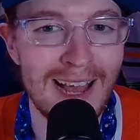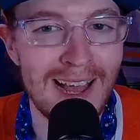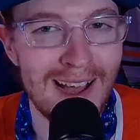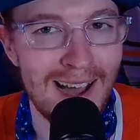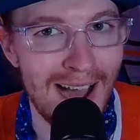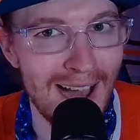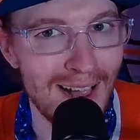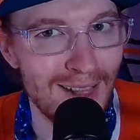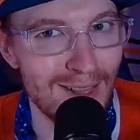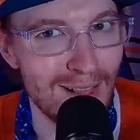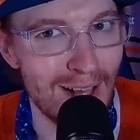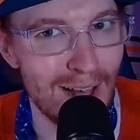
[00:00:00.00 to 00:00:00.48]

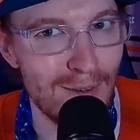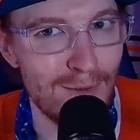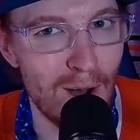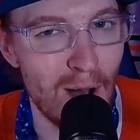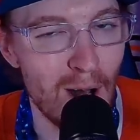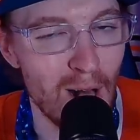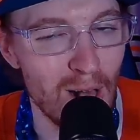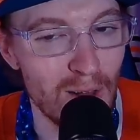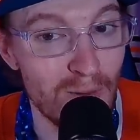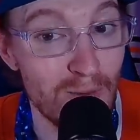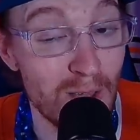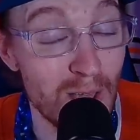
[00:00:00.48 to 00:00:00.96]
I love
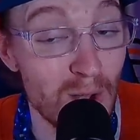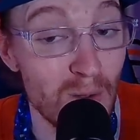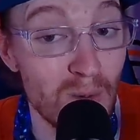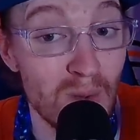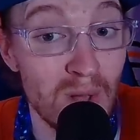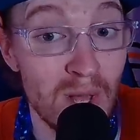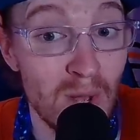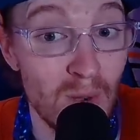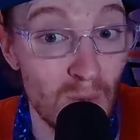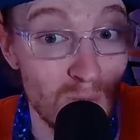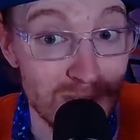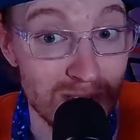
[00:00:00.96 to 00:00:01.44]
all of you.
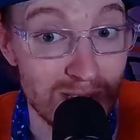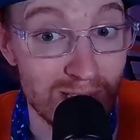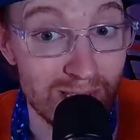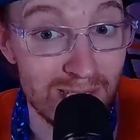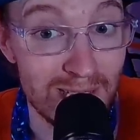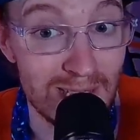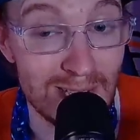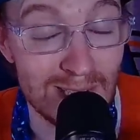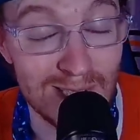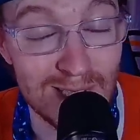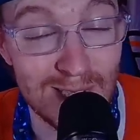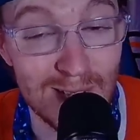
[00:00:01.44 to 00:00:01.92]
We'll see
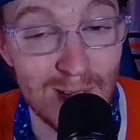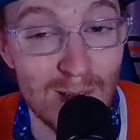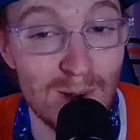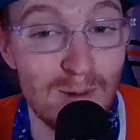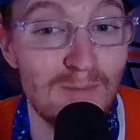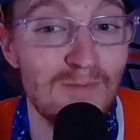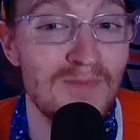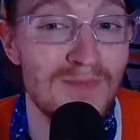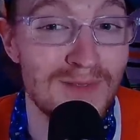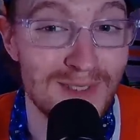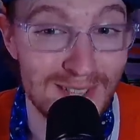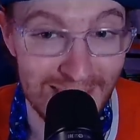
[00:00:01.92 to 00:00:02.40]
you
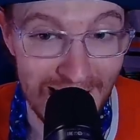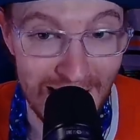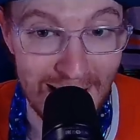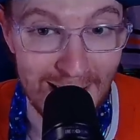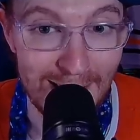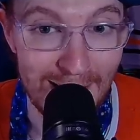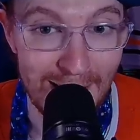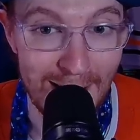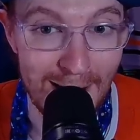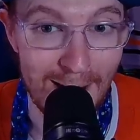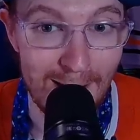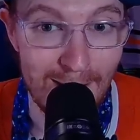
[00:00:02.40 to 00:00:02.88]
soon. Take
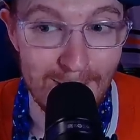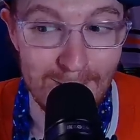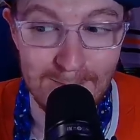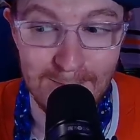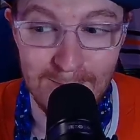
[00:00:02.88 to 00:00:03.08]
care.